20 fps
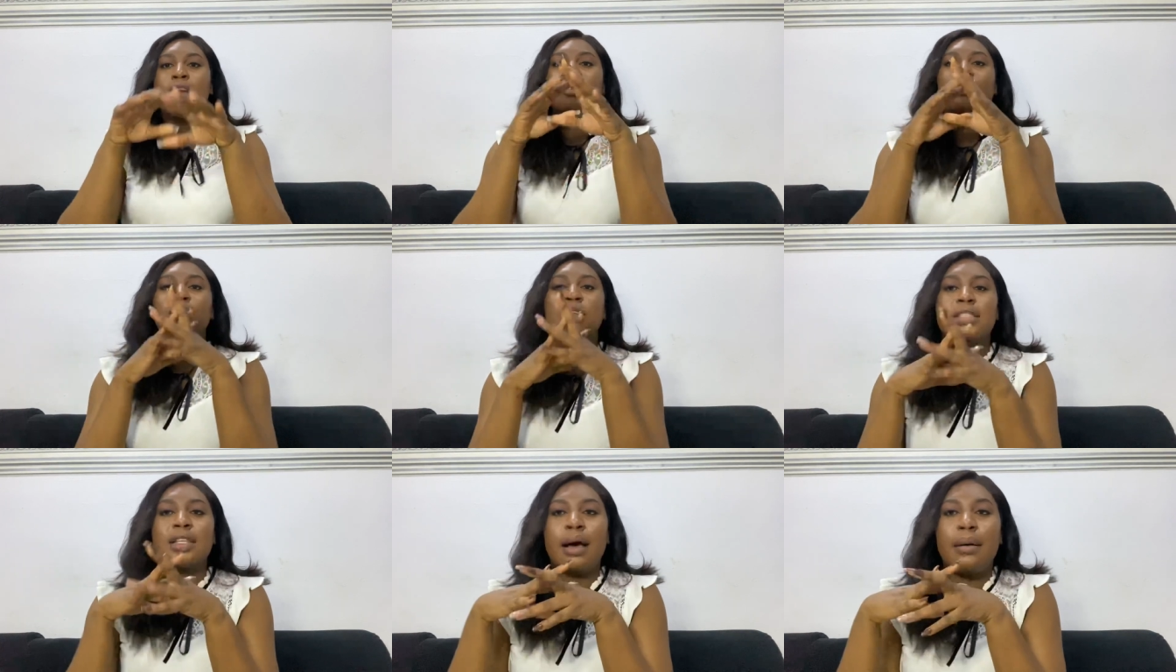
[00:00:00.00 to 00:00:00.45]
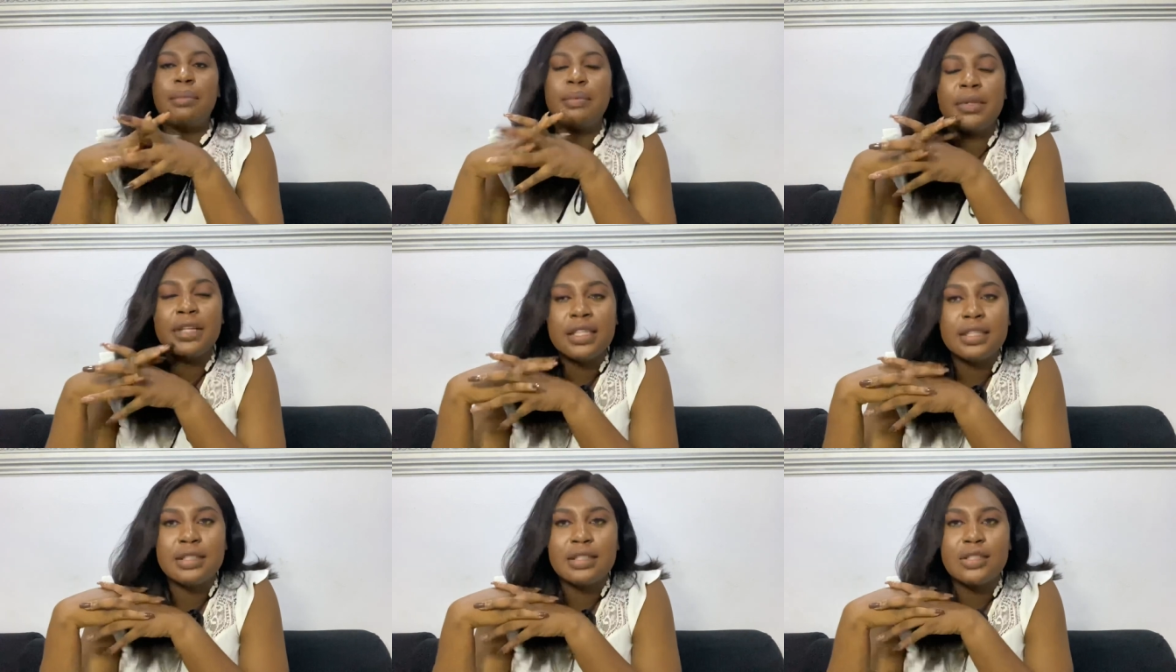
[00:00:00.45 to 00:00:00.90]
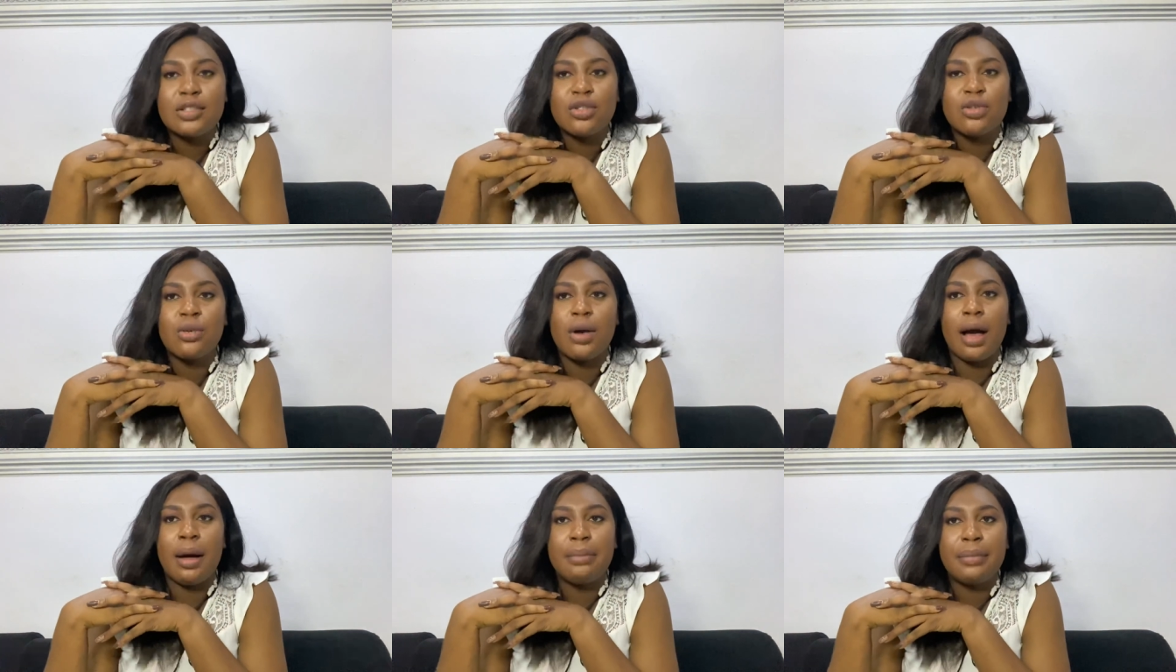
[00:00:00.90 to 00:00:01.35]
those are places
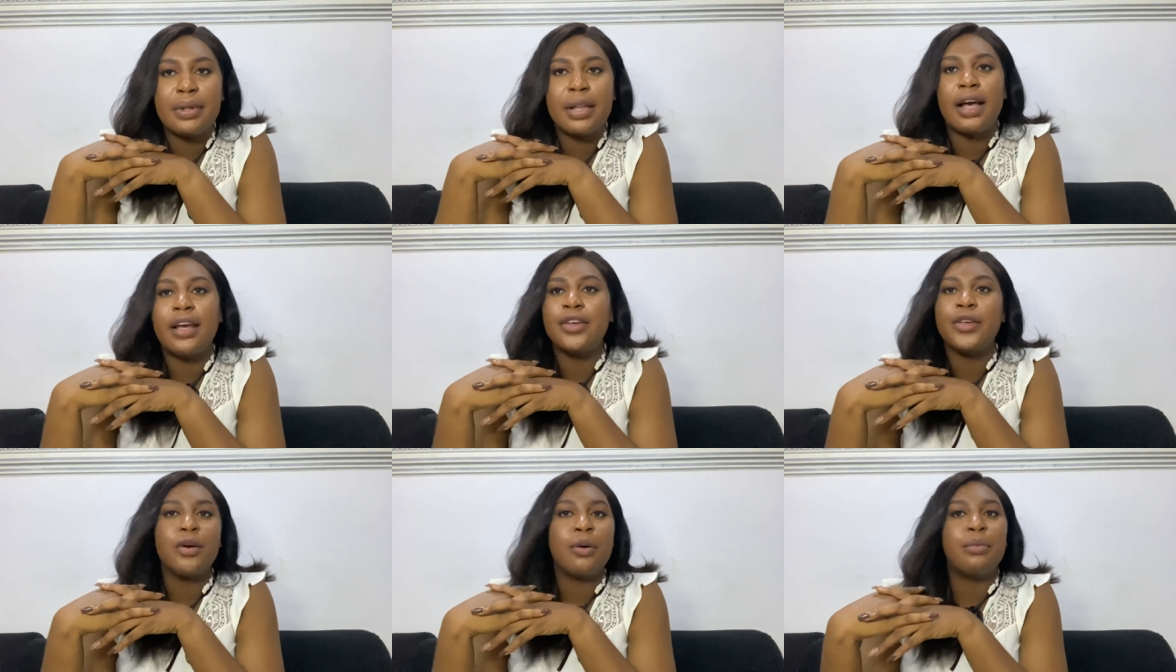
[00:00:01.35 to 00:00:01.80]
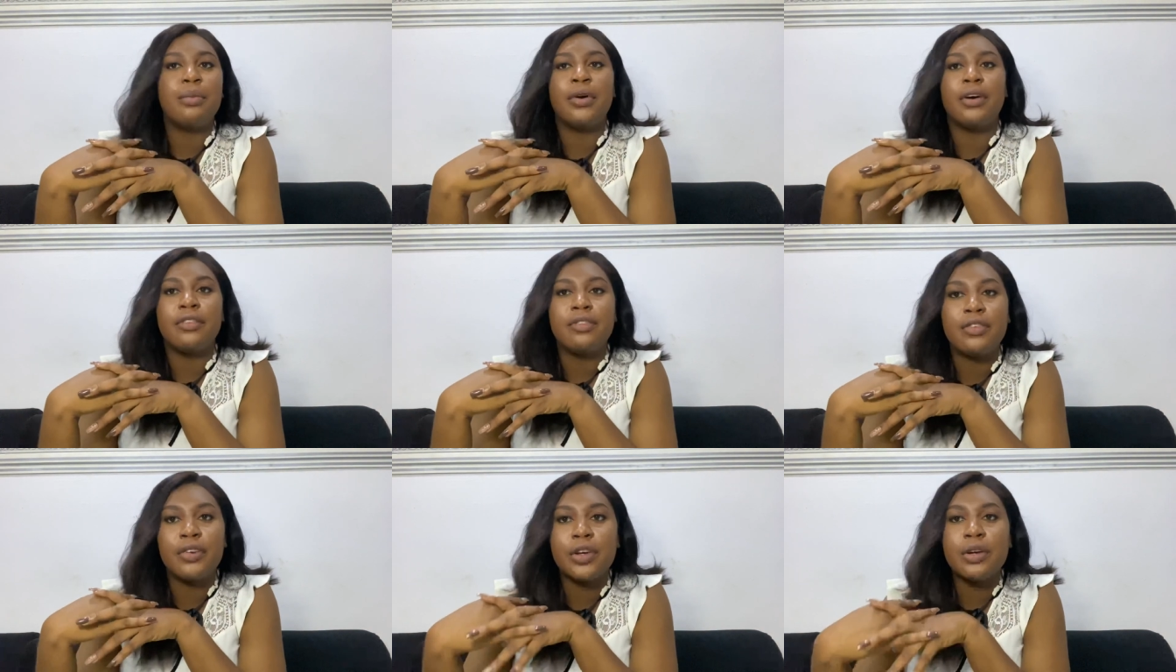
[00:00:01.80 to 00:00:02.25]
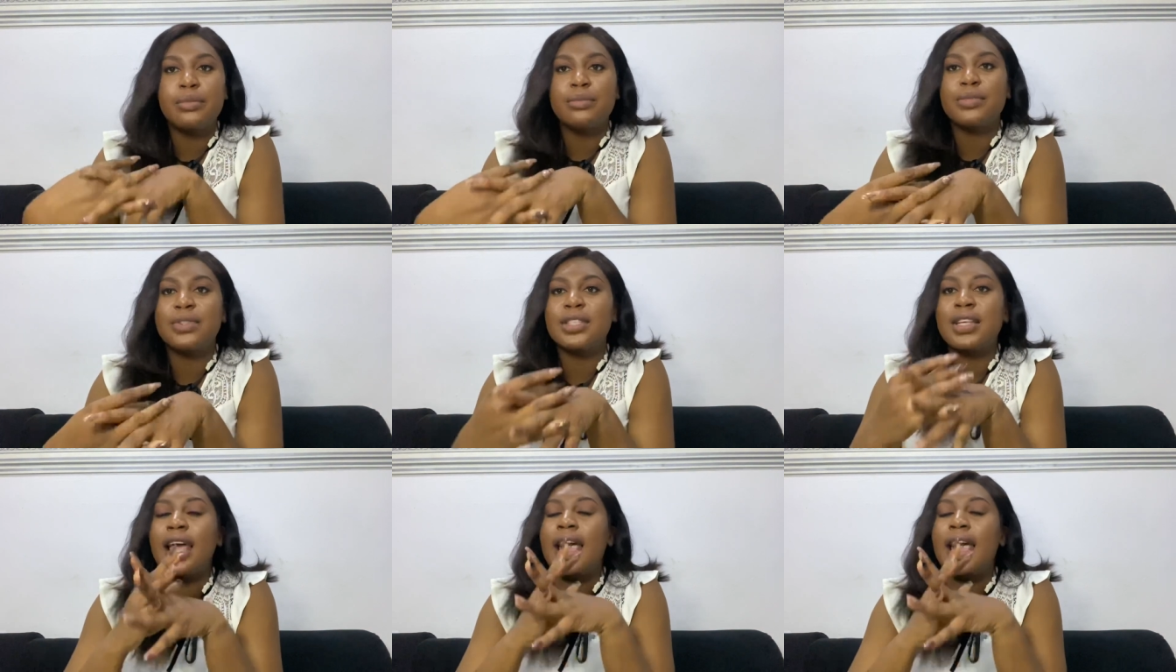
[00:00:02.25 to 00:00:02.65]
to apply your perfumes